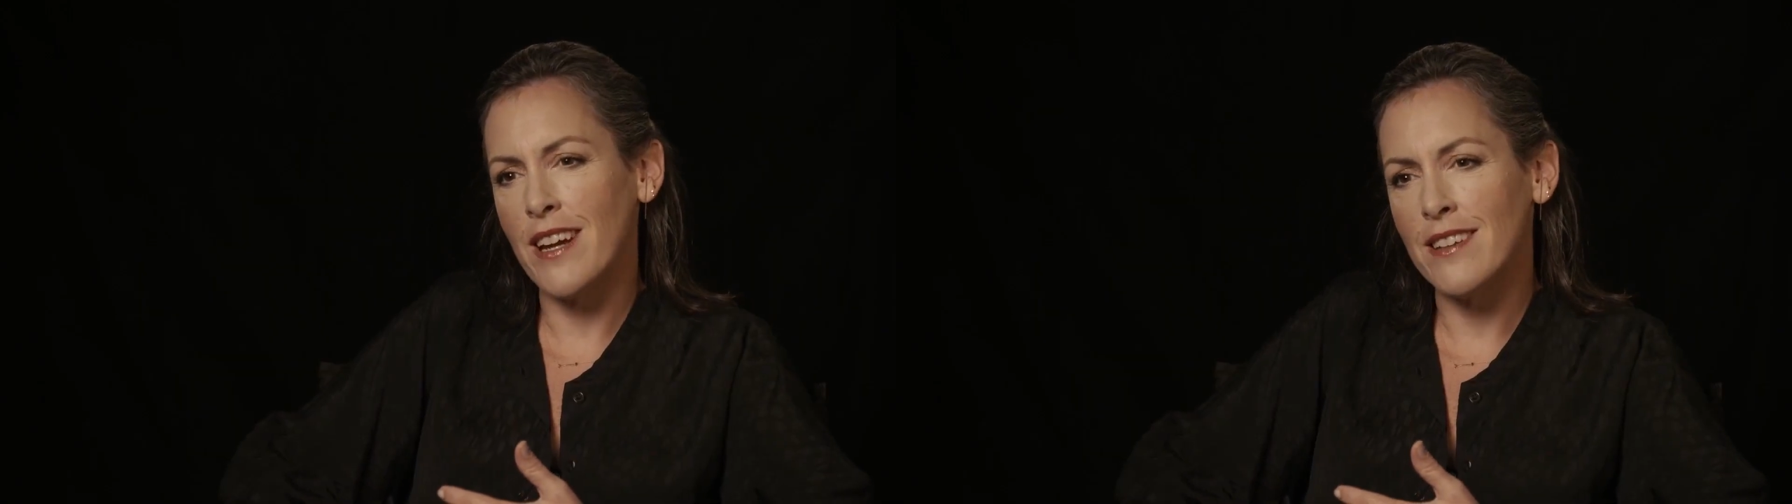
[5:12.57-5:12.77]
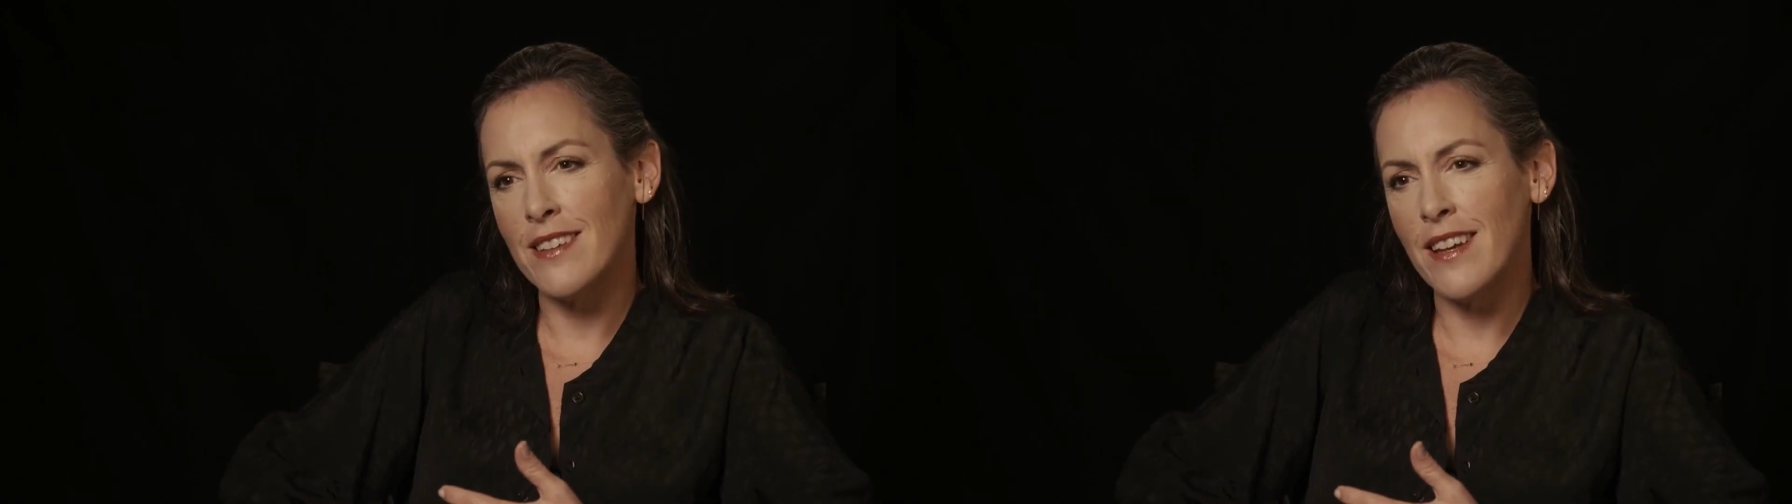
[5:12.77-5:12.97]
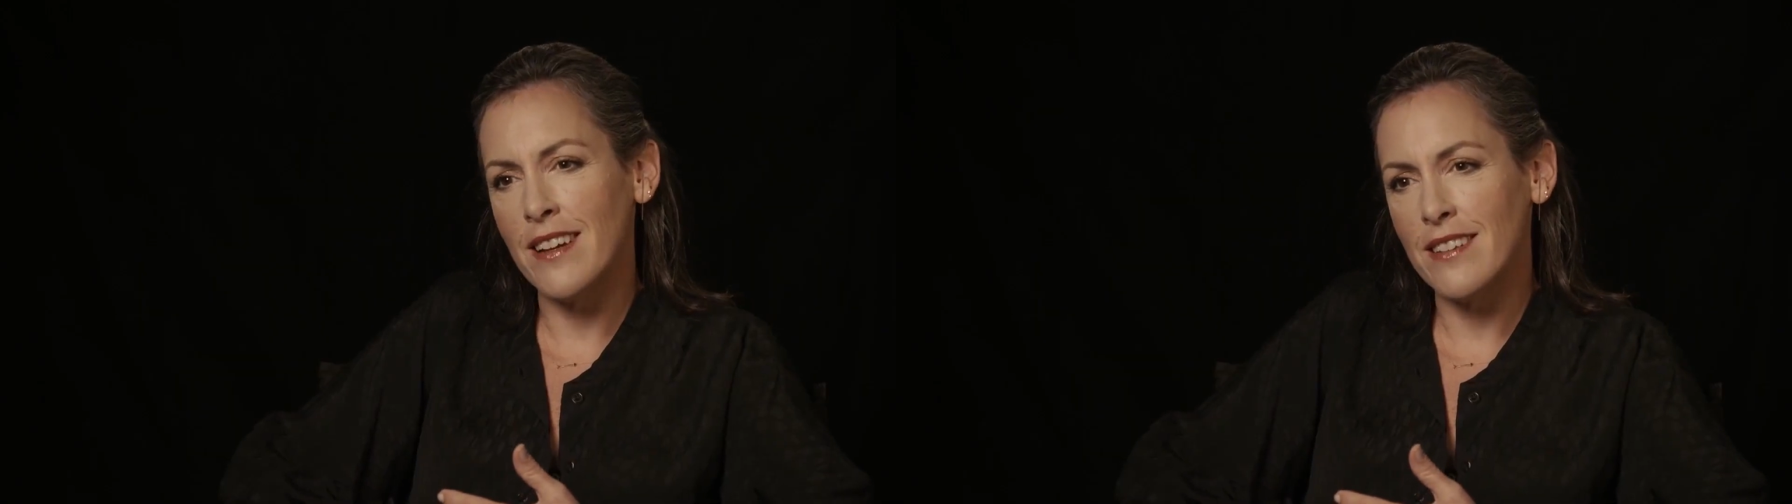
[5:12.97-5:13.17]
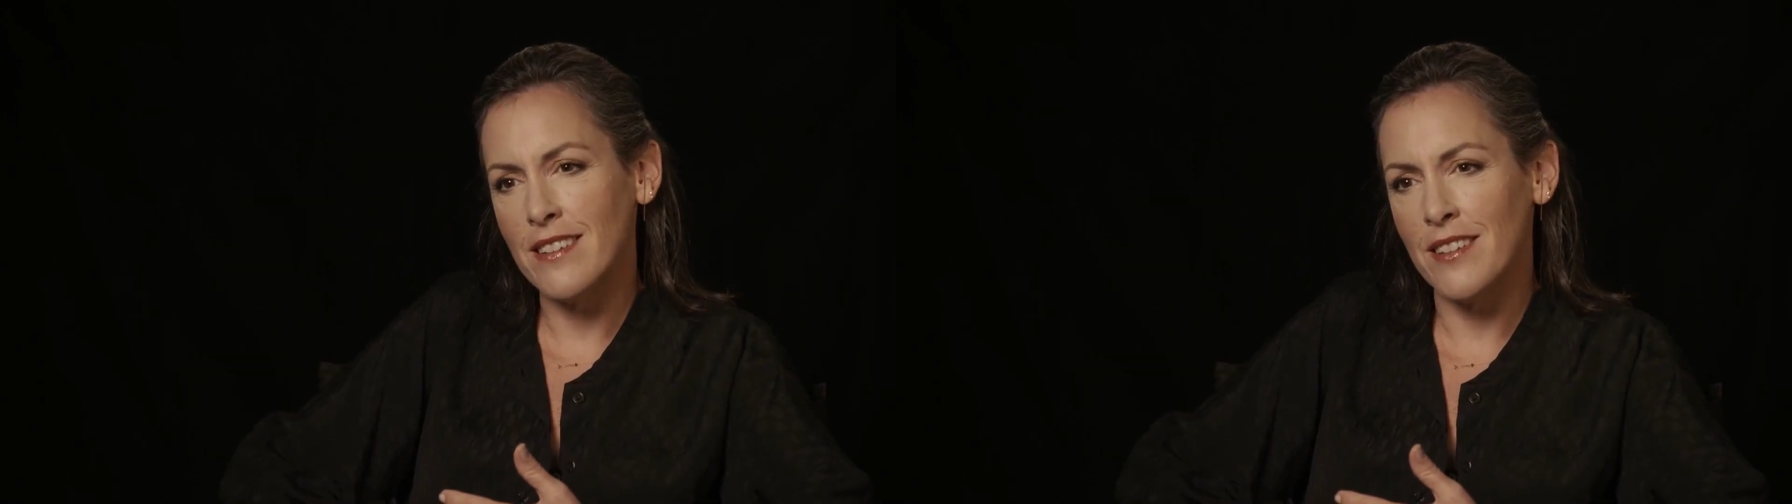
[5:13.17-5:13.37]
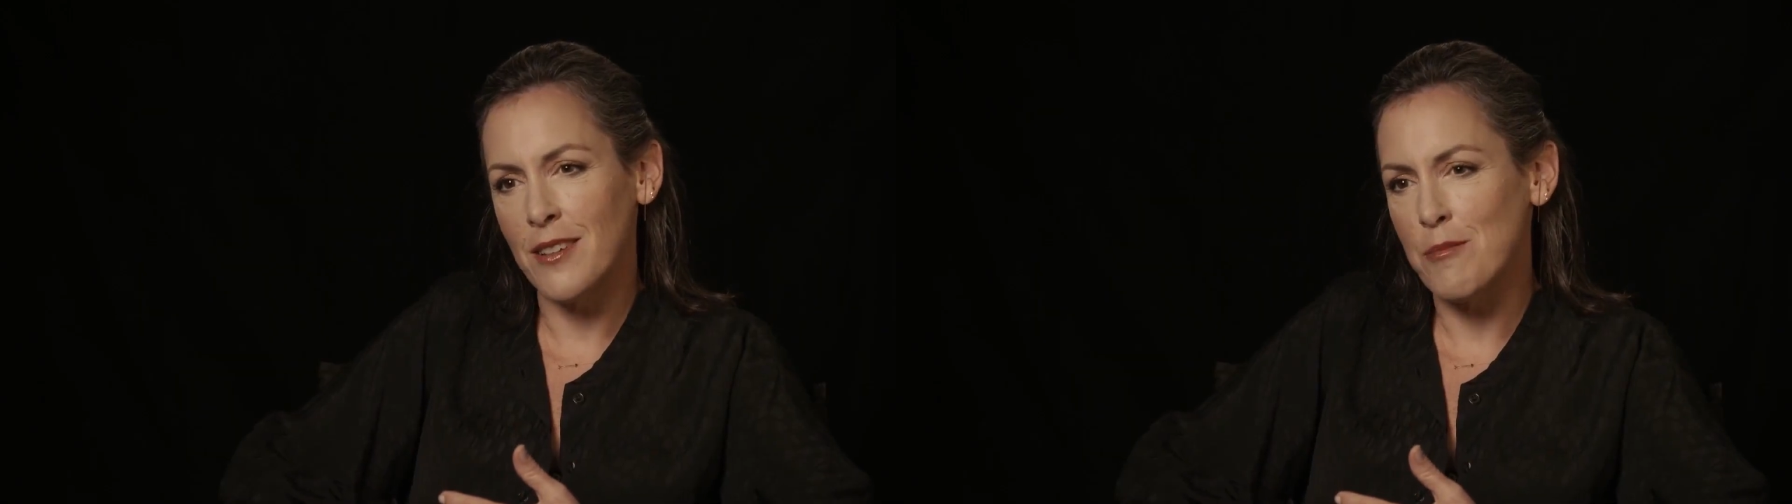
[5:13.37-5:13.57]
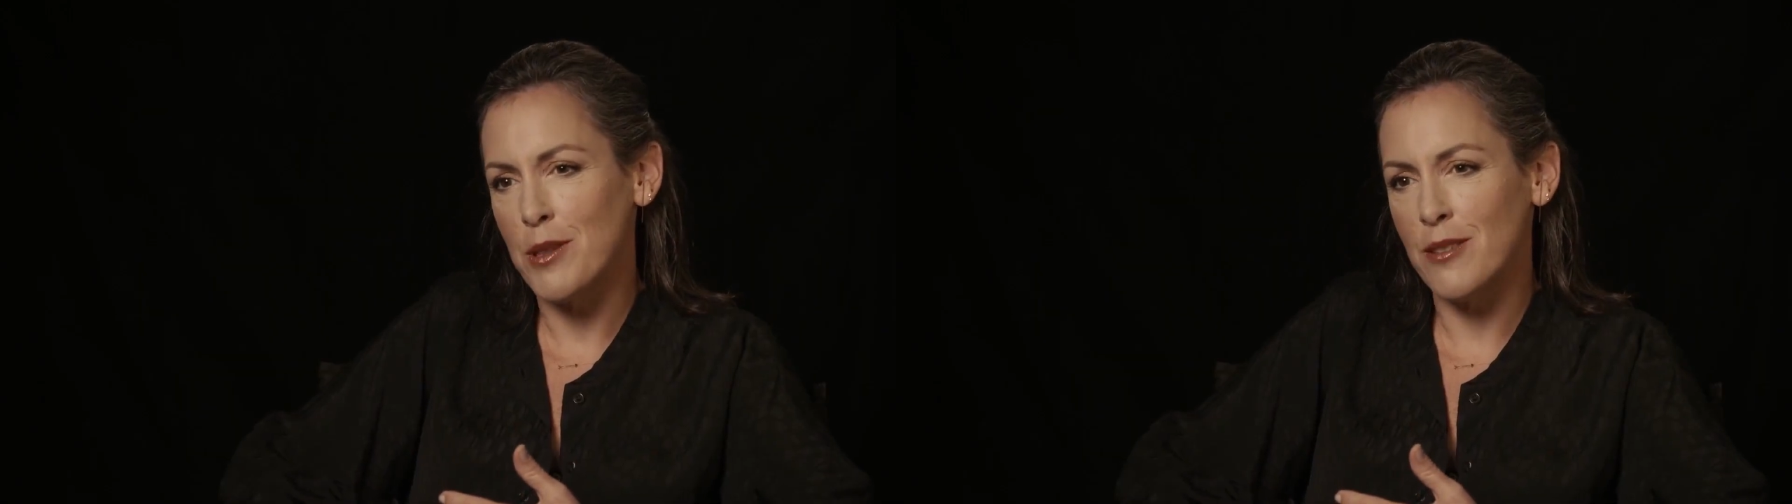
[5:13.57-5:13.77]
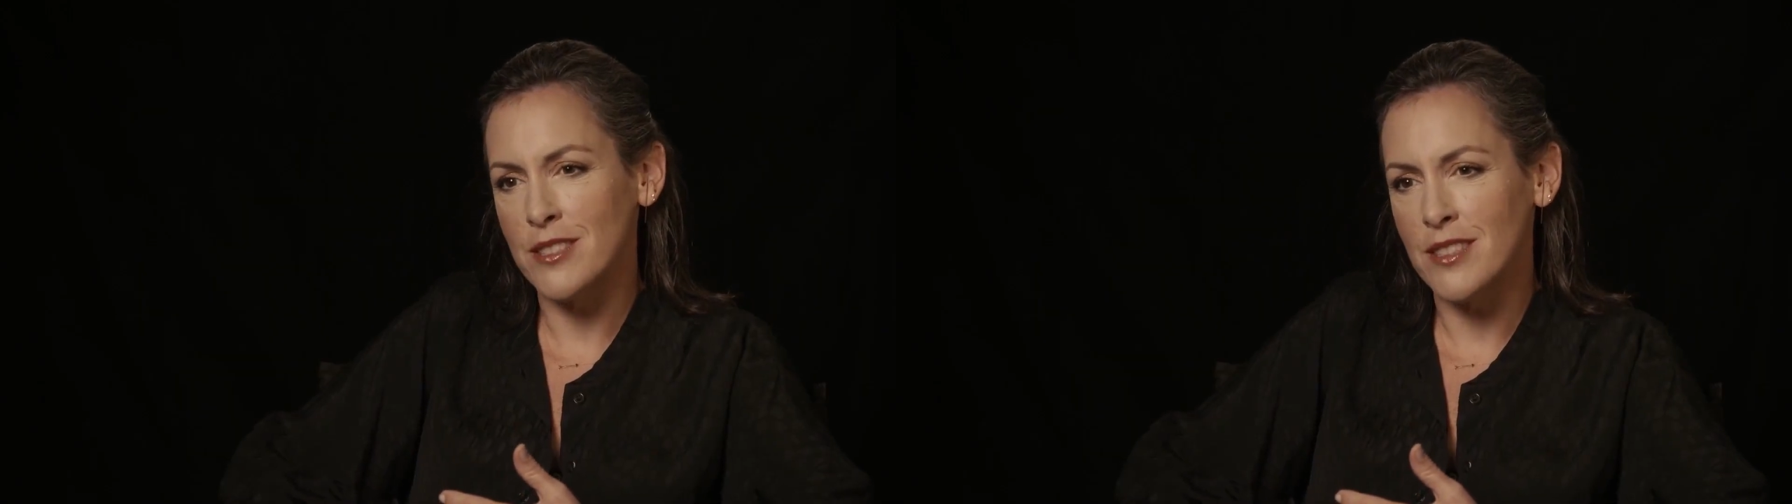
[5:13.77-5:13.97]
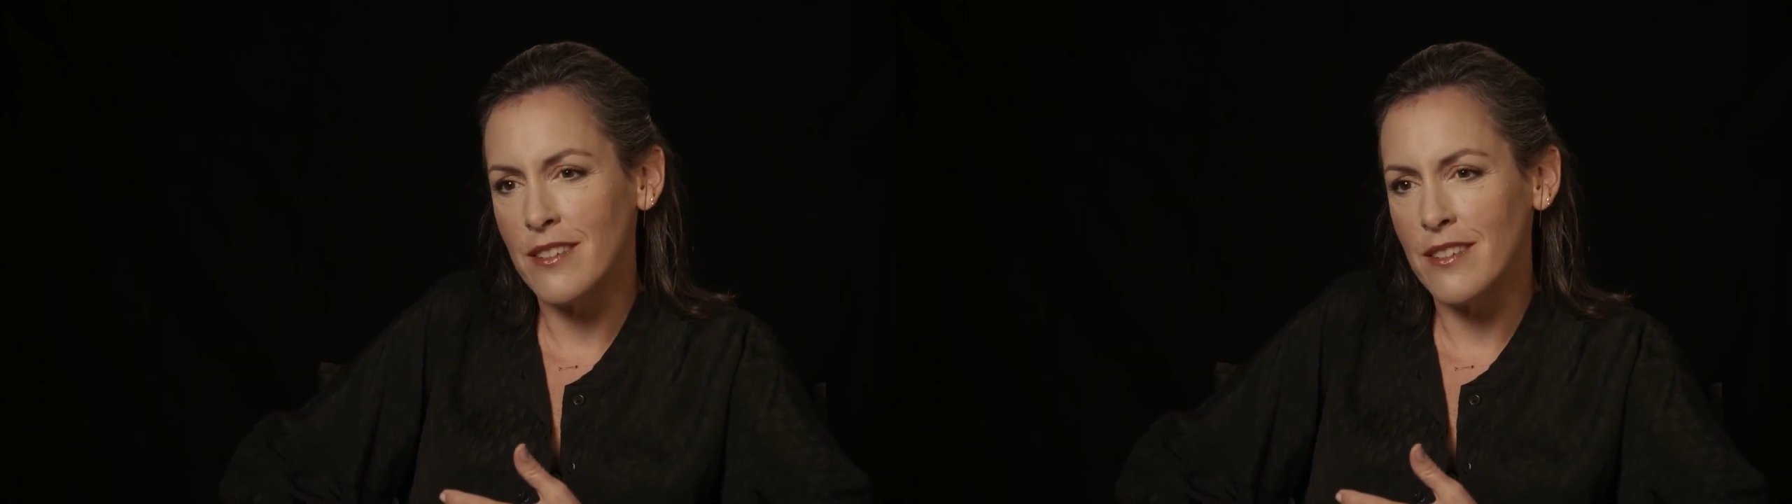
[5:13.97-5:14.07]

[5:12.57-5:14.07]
that's not going to happen. But, you